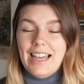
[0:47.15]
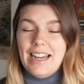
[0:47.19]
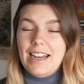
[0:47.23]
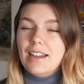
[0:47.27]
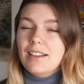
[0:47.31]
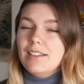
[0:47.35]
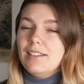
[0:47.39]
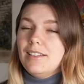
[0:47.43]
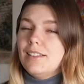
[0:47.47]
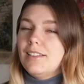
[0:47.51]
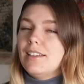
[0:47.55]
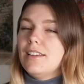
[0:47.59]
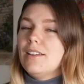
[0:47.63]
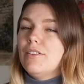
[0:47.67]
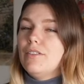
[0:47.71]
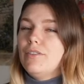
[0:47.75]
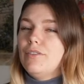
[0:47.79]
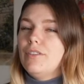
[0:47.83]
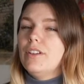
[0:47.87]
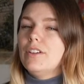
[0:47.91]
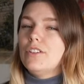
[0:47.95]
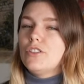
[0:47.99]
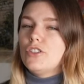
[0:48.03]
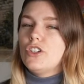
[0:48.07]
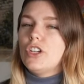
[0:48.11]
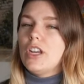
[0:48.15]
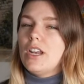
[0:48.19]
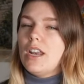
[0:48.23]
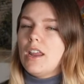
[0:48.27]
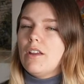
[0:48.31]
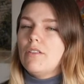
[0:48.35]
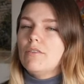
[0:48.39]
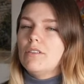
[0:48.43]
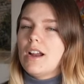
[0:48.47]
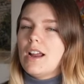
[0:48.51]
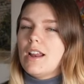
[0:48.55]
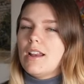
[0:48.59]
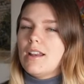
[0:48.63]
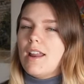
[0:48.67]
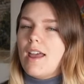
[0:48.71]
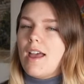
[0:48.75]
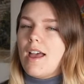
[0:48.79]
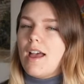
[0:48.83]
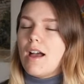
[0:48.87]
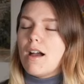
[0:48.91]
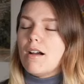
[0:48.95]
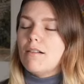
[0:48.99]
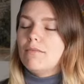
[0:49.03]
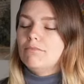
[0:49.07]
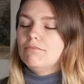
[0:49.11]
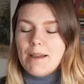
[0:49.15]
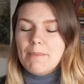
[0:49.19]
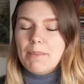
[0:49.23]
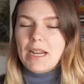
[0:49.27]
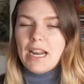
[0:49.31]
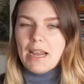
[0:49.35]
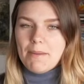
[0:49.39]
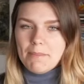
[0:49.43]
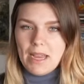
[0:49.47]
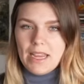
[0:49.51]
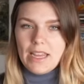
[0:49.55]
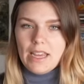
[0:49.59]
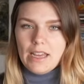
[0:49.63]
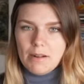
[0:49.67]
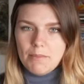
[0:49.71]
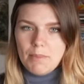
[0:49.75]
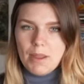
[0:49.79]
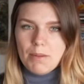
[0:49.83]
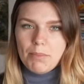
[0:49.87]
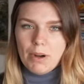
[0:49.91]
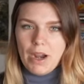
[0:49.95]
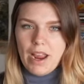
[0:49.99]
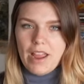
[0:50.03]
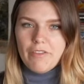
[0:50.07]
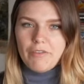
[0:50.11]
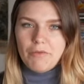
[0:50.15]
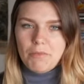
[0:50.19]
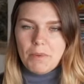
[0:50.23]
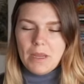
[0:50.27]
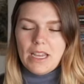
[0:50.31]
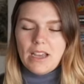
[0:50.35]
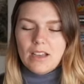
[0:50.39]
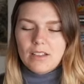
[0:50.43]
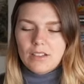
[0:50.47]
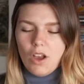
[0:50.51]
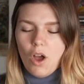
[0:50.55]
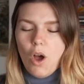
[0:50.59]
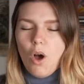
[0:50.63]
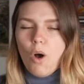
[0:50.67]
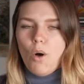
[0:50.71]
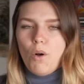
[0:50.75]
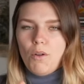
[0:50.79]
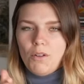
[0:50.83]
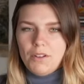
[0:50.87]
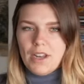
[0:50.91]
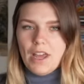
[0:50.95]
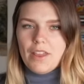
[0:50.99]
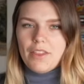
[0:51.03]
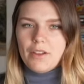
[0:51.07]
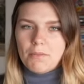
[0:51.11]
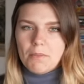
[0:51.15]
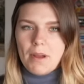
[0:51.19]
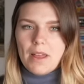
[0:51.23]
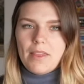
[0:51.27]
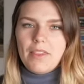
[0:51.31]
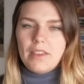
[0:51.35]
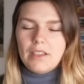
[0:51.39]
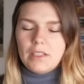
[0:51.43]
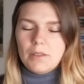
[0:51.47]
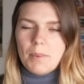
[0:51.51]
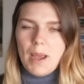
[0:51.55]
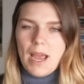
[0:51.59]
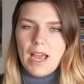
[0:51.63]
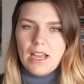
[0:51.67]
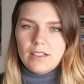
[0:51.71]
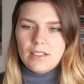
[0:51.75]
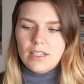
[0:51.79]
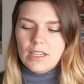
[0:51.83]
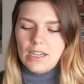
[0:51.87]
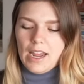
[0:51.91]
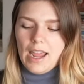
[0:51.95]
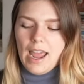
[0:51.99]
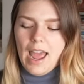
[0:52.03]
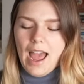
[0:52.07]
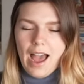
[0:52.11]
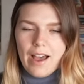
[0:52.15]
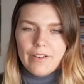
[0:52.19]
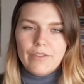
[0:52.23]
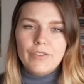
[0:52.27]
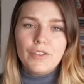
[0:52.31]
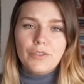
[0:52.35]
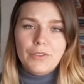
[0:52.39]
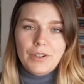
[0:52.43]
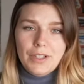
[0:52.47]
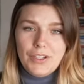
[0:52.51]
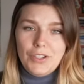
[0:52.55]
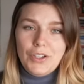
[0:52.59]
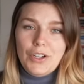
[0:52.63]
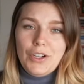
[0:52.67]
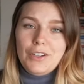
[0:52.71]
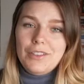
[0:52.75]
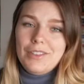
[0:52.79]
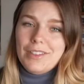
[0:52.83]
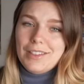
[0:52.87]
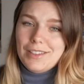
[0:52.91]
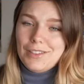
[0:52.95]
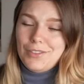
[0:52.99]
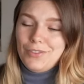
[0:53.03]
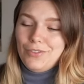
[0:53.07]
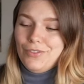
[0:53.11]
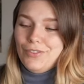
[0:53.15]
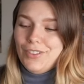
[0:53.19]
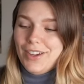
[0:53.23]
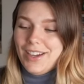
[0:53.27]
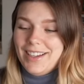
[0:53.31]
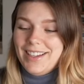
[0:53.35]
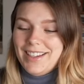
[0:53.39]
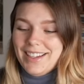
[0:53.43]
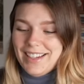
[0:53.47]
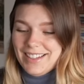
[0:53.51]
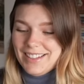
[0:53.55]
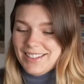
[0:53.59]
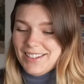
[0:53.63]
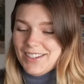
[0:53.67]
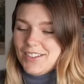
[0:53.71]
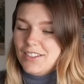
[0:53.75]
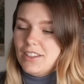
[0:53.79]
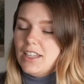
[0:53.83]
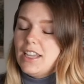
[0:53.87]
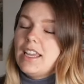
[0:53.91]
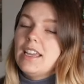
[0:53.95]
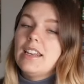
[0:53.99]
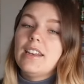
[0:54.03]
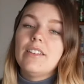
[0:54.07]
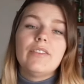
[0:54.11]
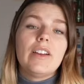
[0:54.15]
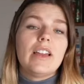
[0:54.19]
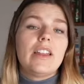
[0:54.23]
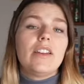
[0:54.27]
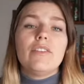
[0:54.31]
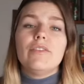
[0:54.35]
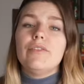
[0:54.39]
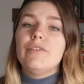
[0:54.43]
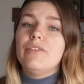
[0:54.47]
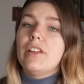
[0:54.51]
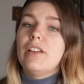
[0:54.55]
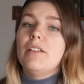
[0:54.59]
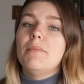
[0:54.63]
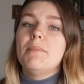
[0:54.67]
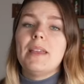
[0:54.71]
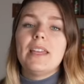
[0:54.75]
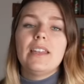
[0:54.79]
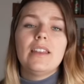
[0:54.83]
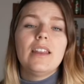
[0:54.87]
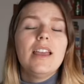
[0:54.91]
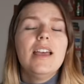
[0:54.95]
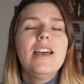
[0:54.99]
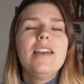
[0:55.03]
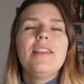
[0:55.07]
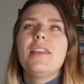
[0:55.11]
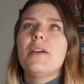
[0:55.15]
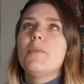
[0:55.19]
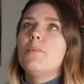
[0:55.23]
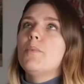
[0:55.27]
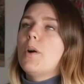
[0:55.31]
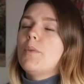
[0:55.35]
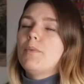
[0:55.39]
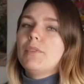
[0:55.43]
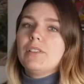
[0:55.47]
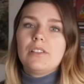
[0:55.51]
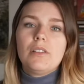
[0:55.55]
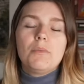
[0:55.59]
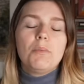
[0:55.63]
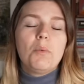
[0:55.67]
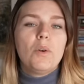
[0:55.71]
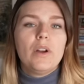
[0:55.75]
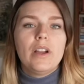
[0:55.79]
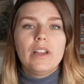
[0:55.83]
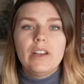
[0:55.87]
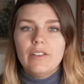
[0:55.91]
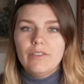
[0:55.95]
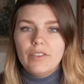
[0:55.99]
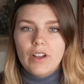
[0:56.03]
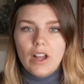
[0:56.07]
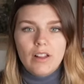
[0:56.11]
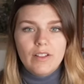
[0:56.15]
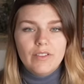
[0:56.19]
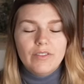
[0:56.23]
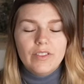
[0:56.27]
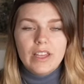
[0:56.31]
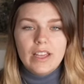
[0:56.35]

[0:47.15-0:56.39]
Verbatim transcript: and I still feel shitty right now. But am I gonna be brave because a whole nother month has passed and I have to return this fucking Nuuly, and if I don't film it, then what was the point of all of